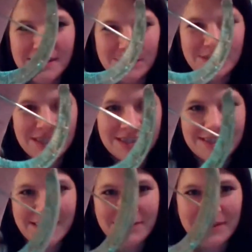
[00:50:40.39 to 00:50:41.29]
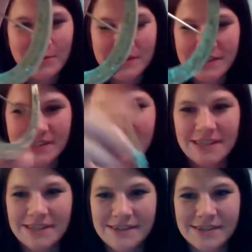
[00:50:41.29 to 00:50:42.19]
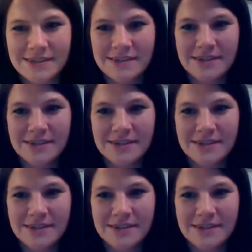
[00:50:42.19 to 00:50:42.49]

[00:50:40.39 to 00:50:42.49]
Someone tell Stephanie what a CT is.